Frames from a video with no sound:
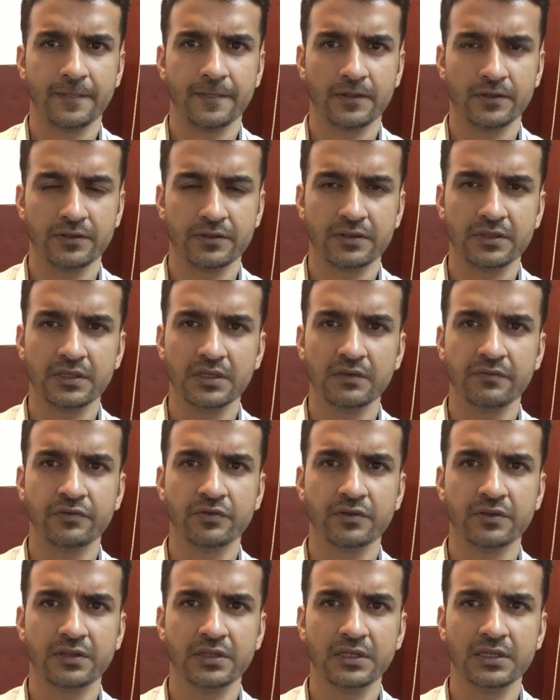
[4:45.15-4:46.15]
So you see,
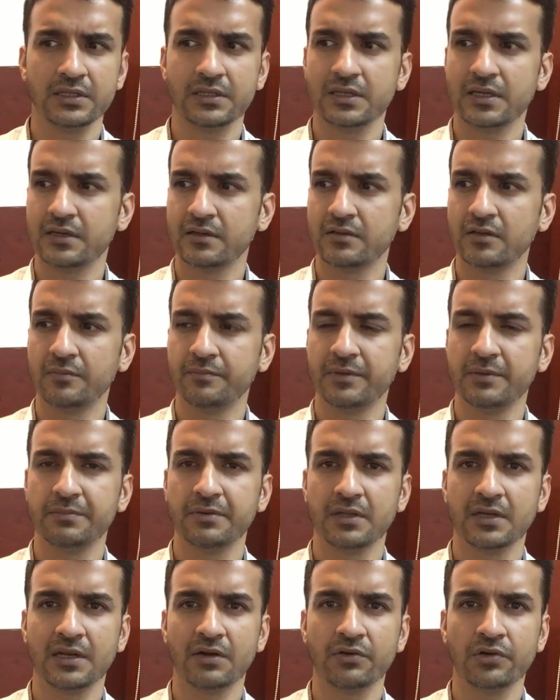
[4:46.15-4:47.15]
if you see that the
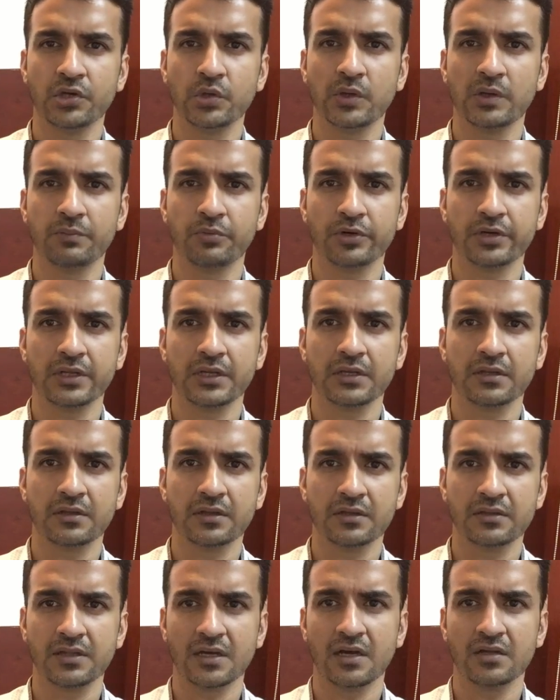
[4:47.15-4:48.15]
people around you are putting in
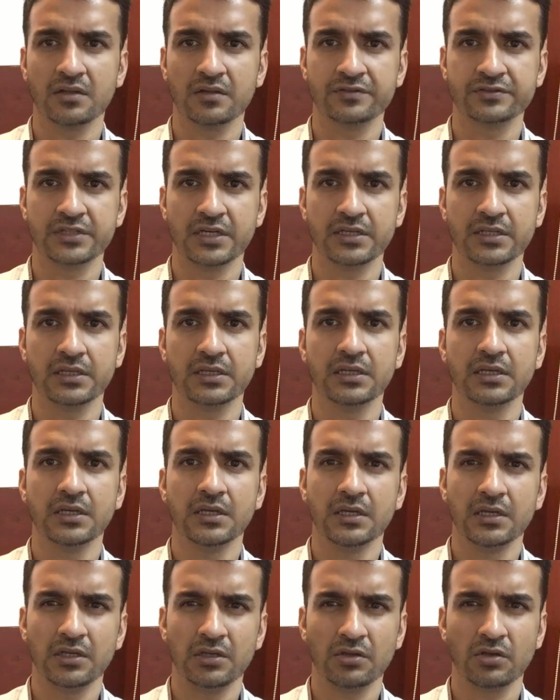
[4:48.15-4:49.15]
6 hours of
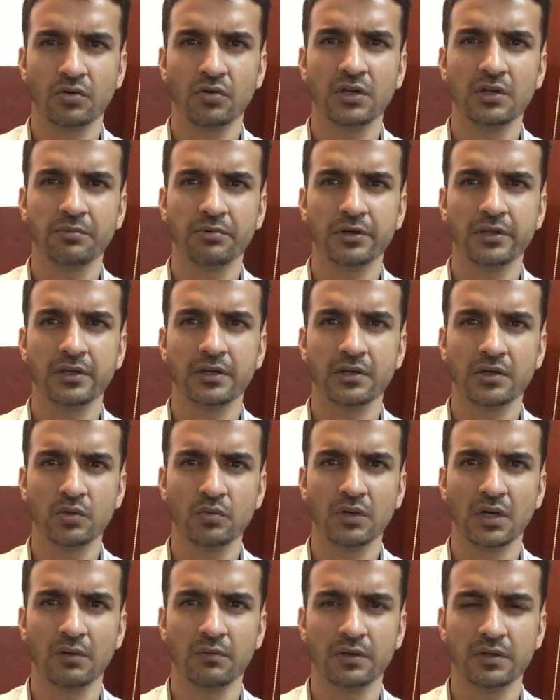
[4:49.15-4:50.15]
study, you're only putting in
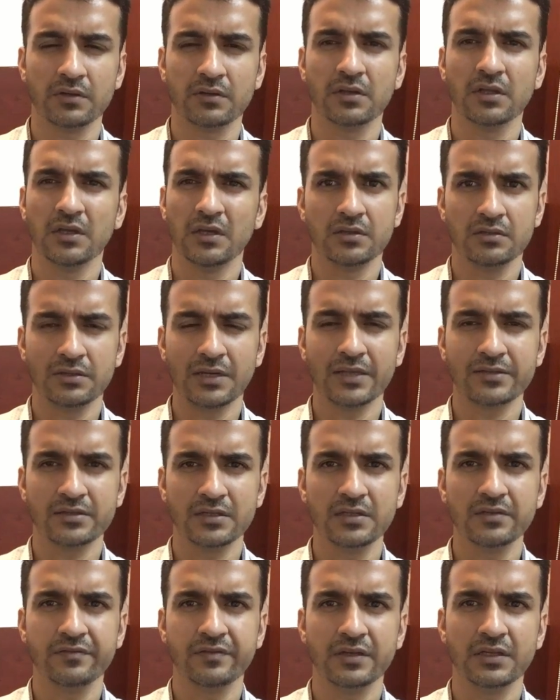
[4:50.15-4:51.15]
2 hours, you
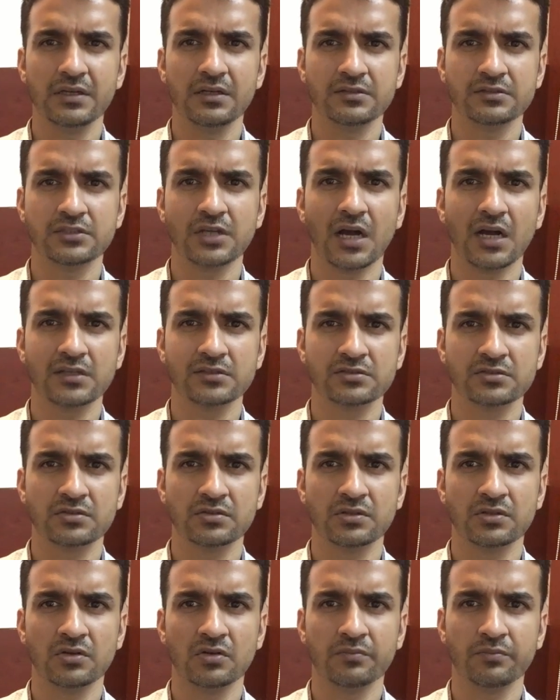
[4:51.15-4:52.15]
naturally feel charged
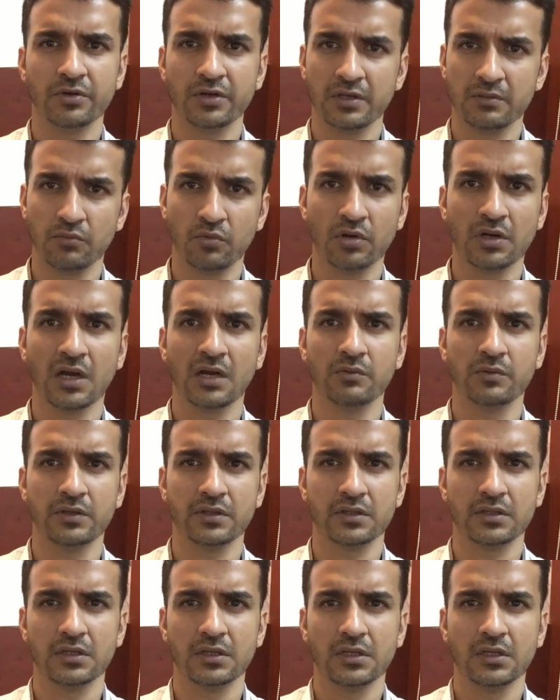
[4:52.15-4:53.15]
to, put in more
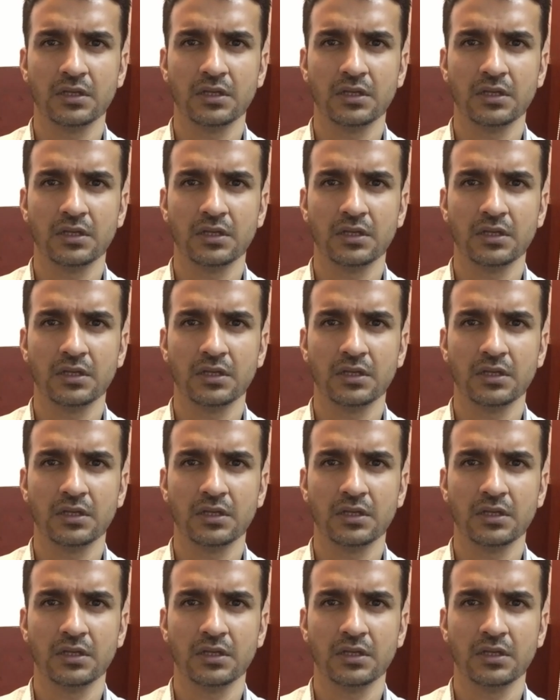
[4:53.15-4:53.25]
hours.